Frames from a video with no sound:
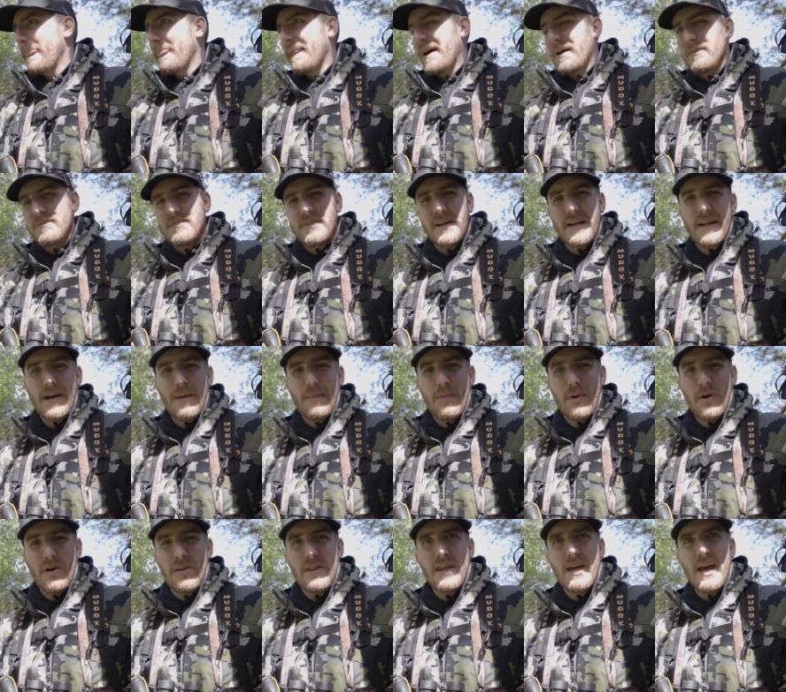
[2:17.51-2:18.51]
I'm set up
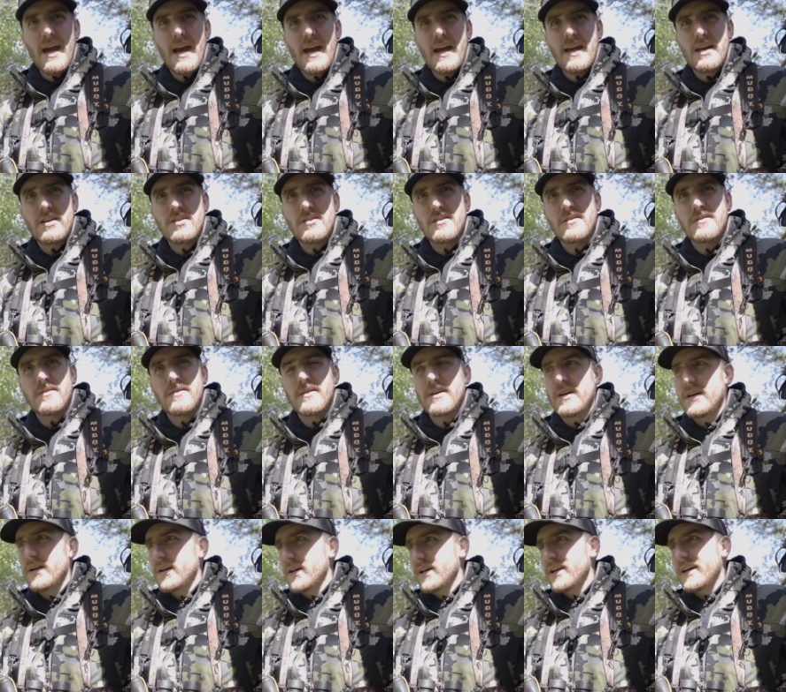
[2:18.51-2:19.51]
on the edge of
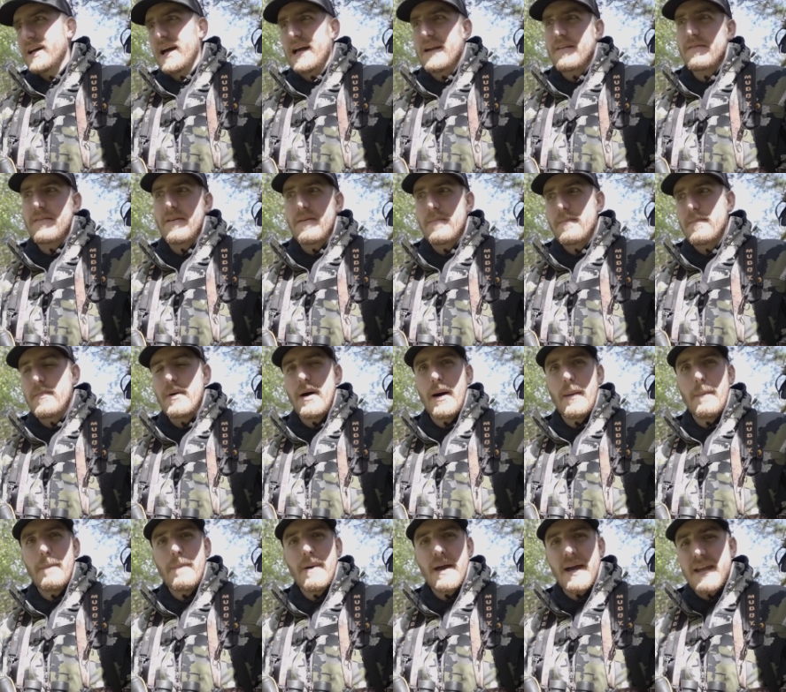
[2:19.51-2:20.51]
kind of
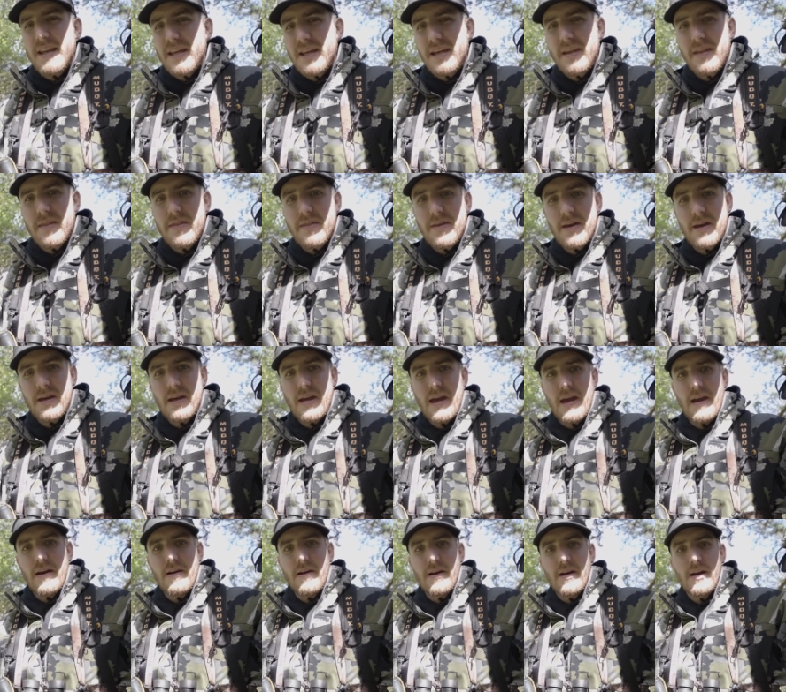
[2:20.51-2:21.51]
a bedding thick
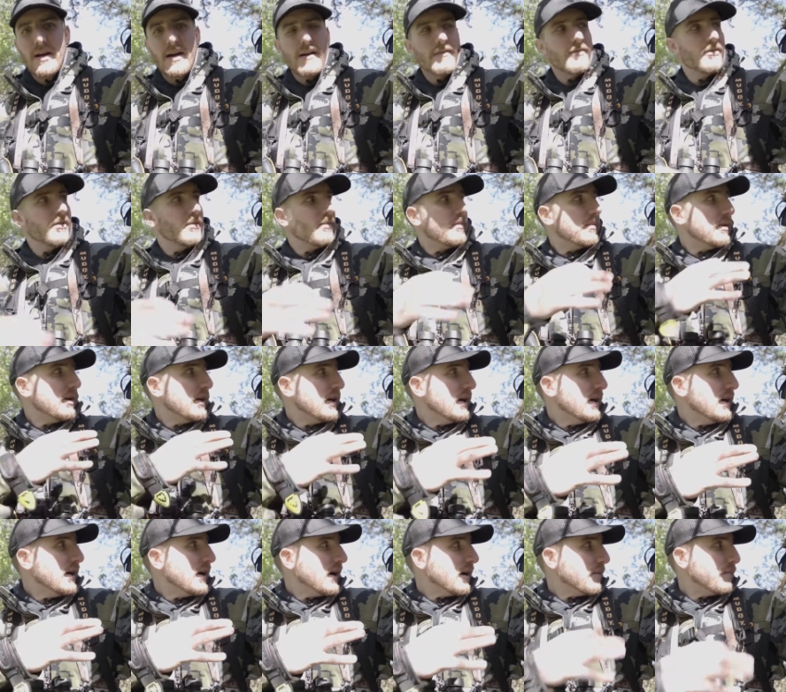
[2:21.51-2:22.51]
area. I have
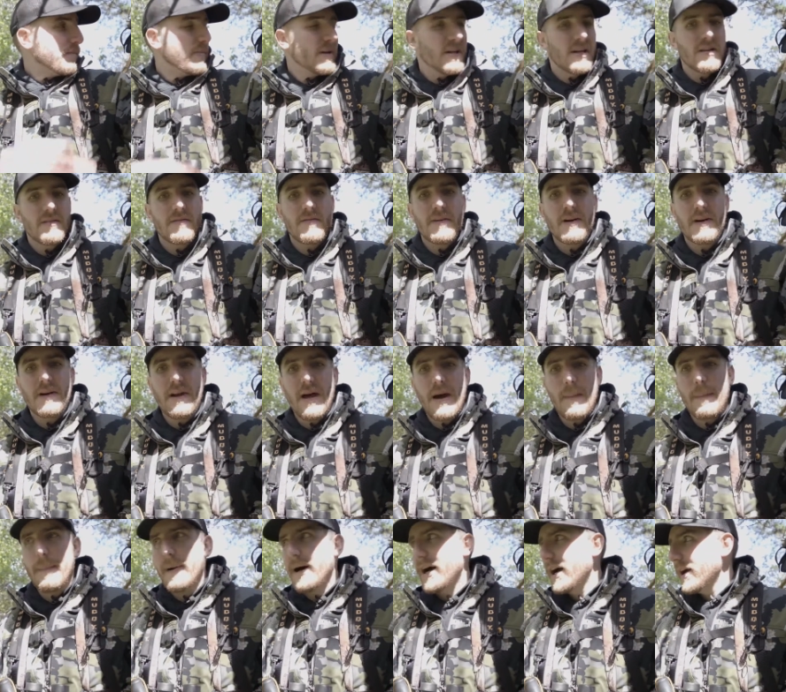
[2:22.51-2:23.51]
a bean field
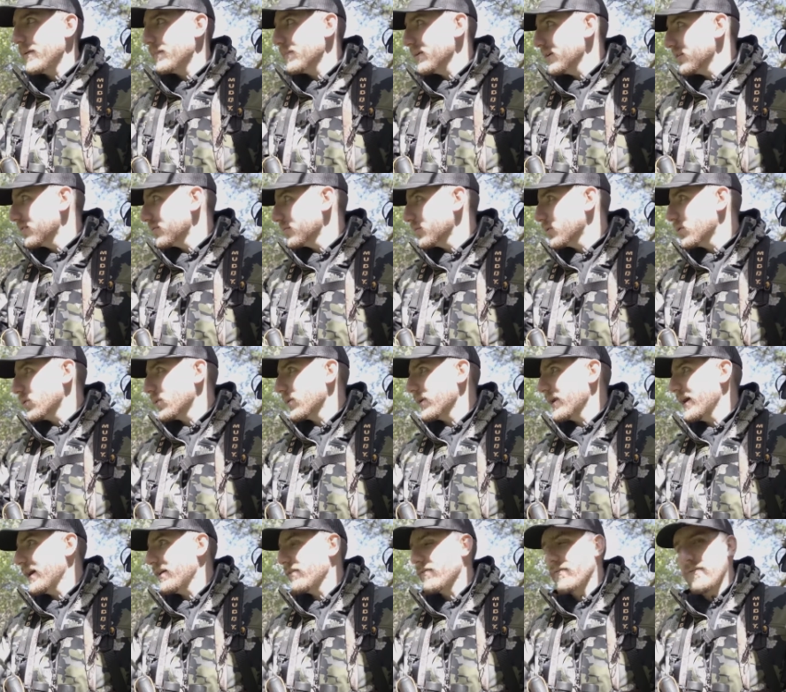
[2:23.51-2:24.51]
out behind me, some corn
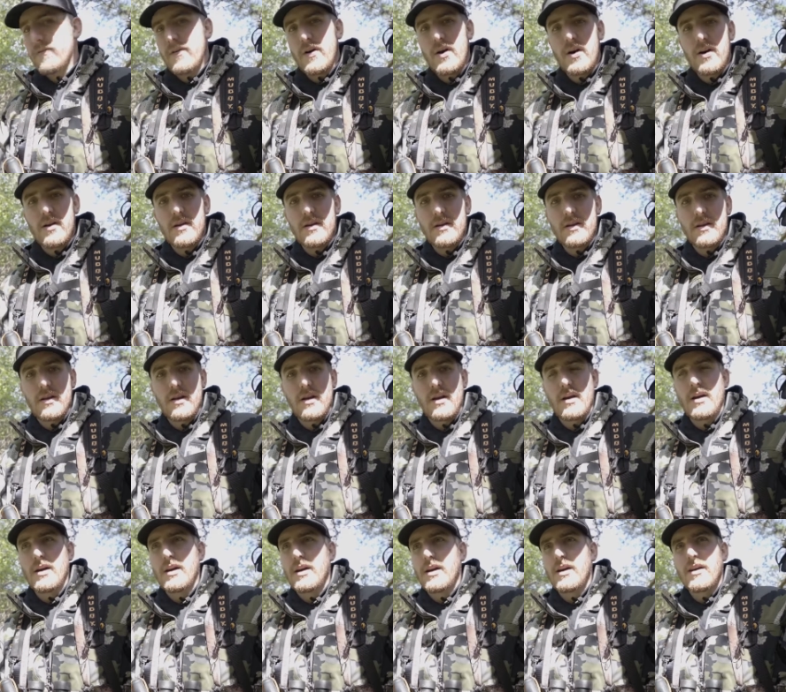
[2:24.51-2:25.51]
out in front.
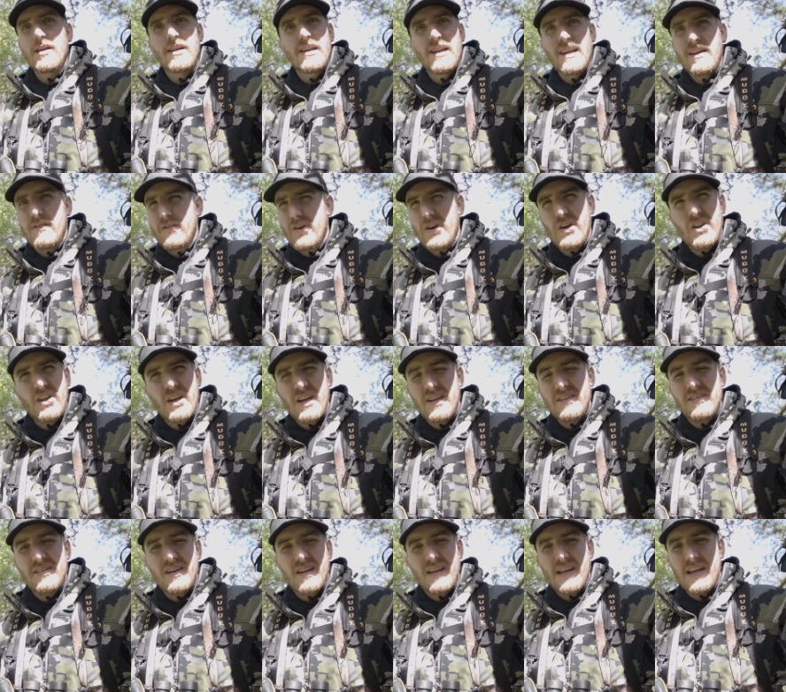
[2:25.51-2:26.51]
Really
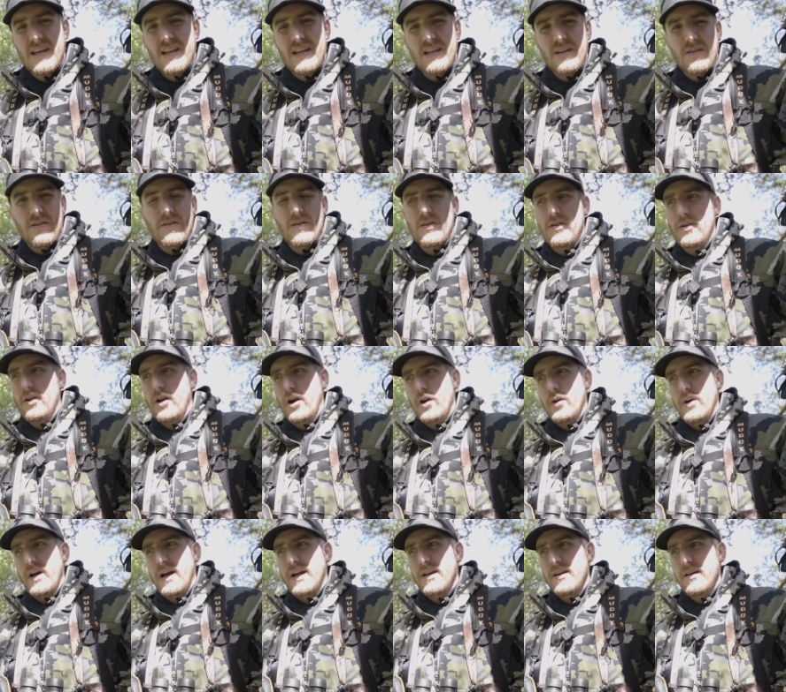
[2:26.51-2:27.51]
easy to get into,
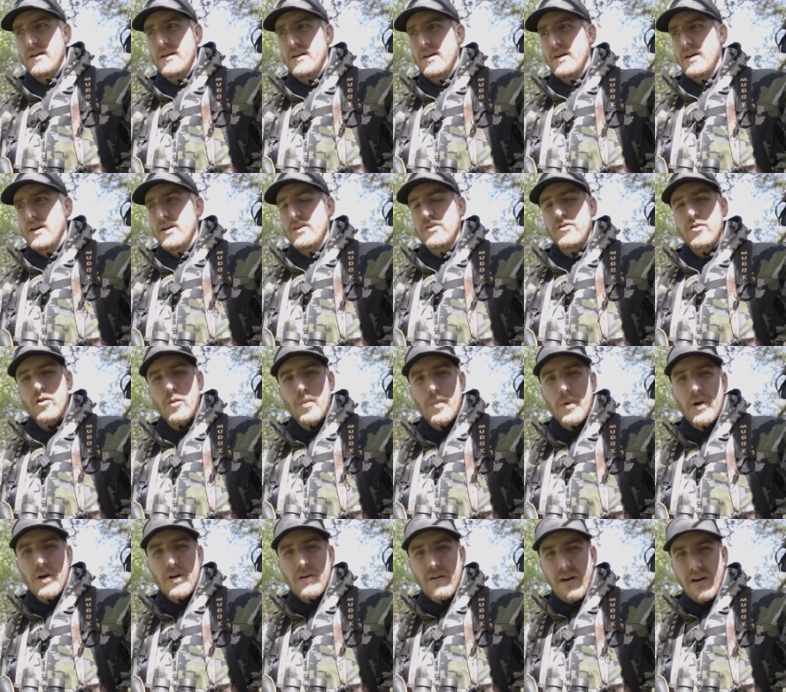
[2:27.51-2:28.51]
not a
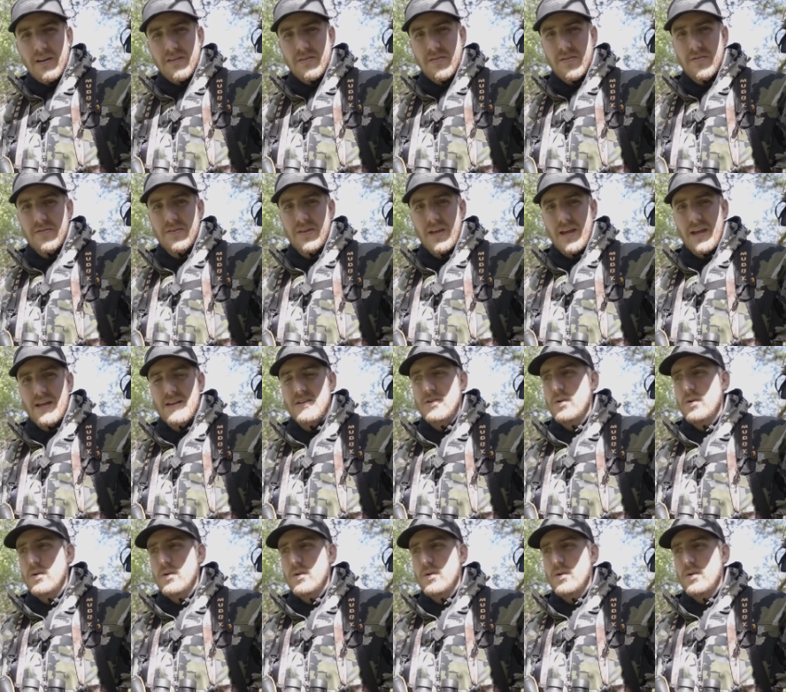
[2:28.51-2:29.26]
super aggressive stand